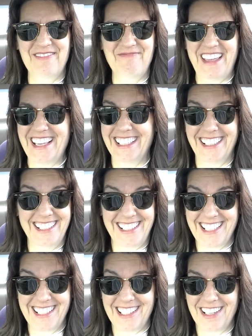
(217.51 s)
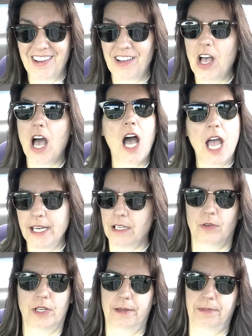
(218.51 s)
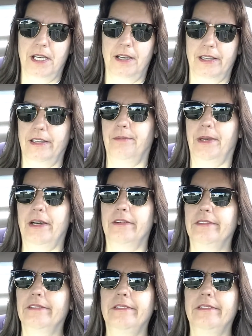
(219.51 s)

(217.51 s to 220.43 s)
make any sense at all. I know what I'm talking about.